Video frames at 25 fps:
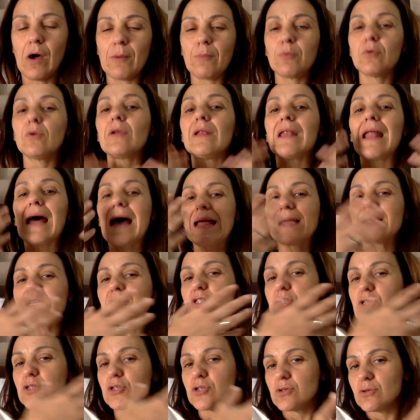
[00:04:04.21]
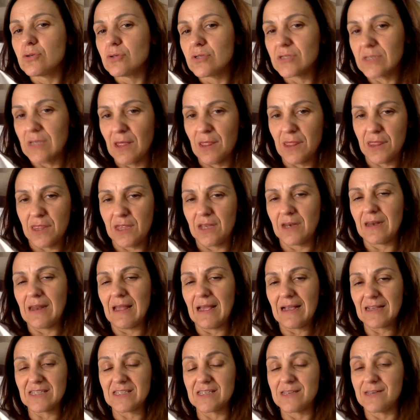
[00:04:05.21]
I would like to do something
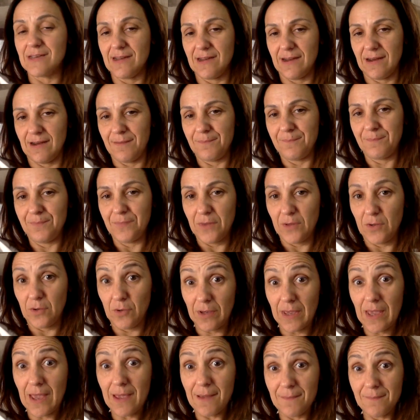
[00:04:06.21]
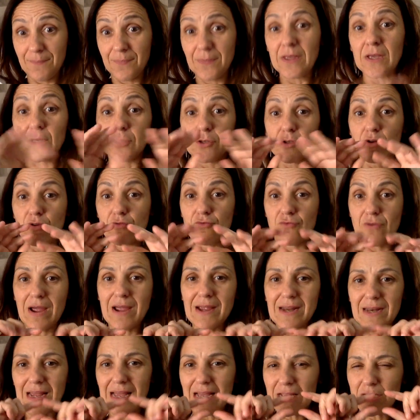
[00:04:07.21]
next year. Okay? You
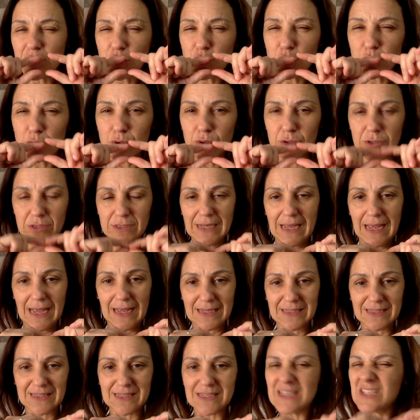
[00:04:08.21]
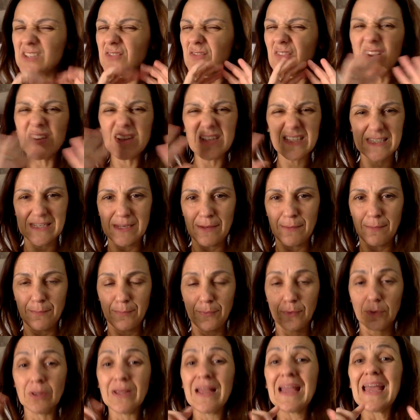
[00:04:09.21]
write a short text. It's very
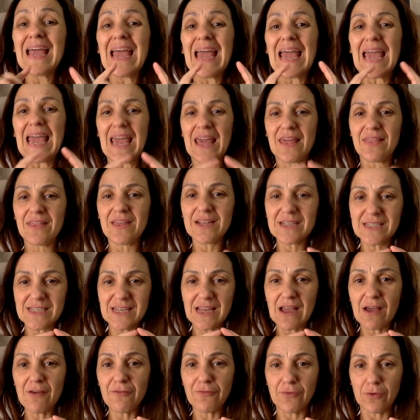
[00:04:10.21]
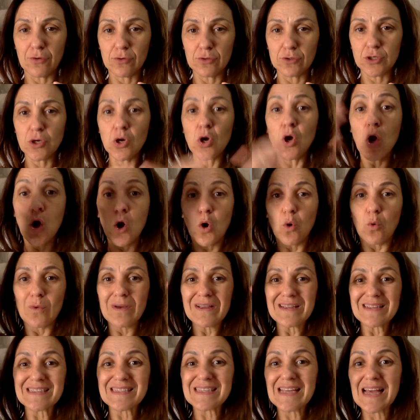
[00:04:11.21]
simple. Edit a photo
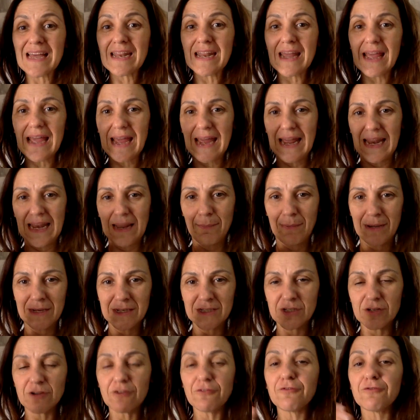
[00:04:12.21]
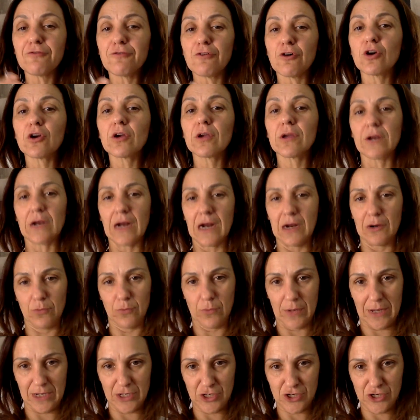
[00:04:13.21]
with some element for
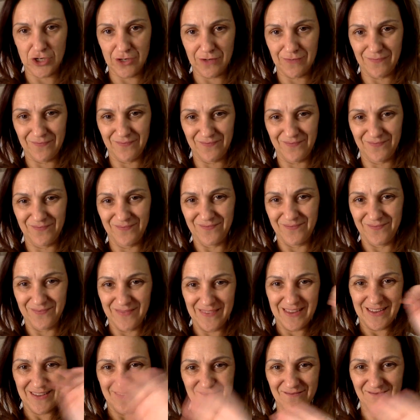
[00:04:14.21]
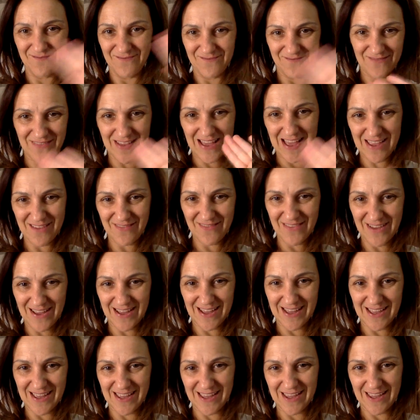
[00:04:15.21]
graduation. Bye
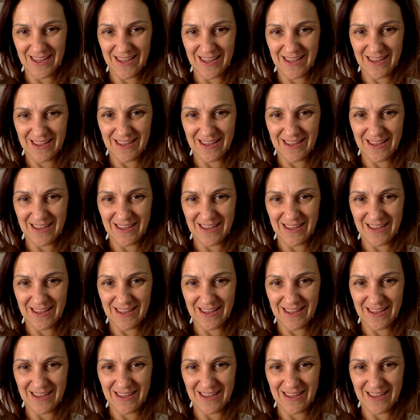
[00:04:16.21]
bye.